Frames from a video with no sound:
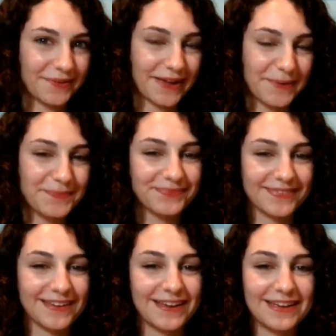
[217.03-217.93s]
Okay?
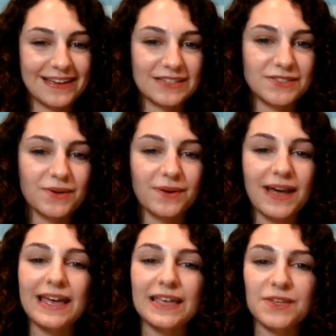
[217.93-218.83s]

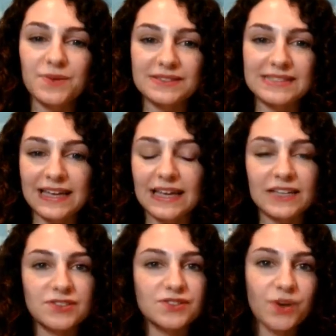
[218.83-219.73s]
So you can see
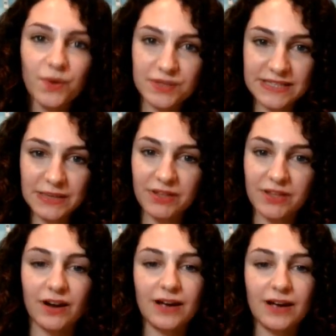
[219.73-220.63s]
it's so
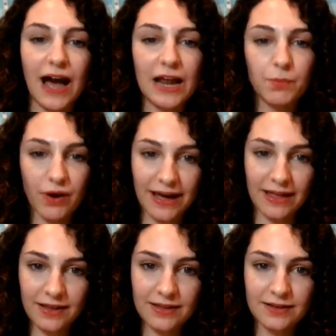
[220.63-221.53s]
similar,
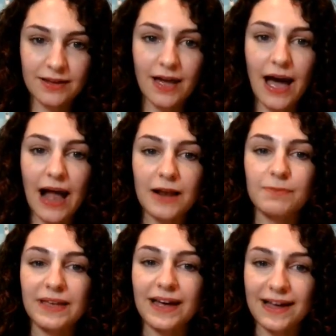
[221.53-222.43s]
almohada,
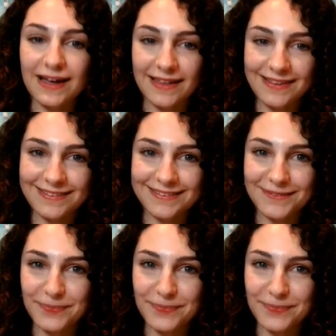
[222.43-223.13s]
almijada.